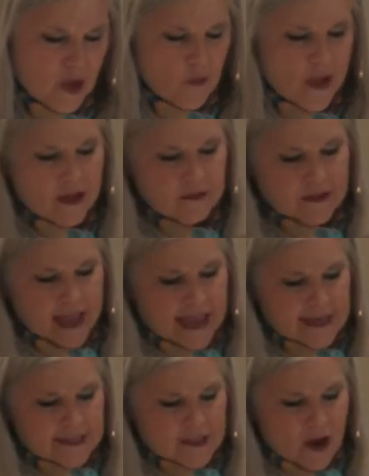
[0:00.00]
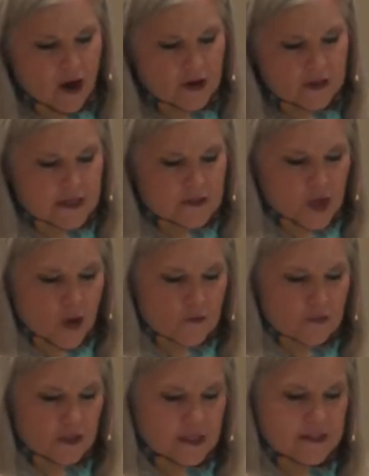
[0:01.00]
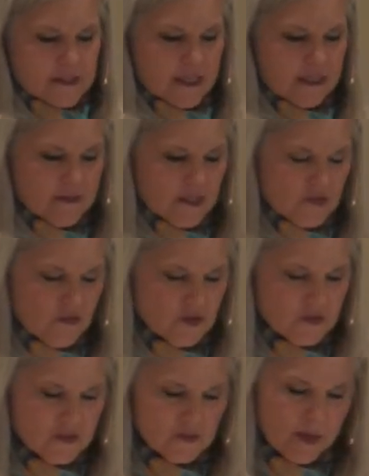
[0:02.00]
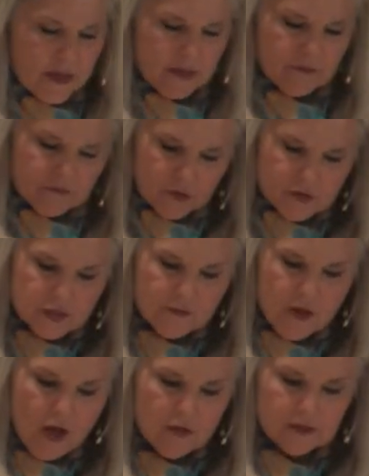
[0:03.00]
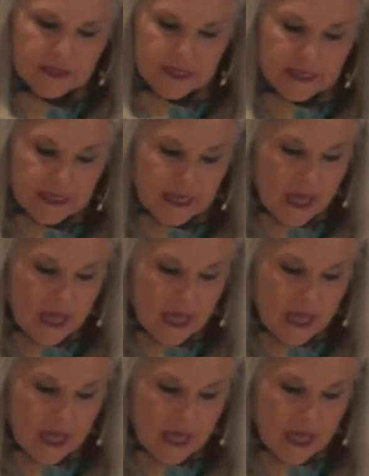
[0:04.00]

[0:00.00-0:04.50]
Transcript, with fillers: Well, Hannah's heart is hopeful, as seen in these verses, by, first of all, getting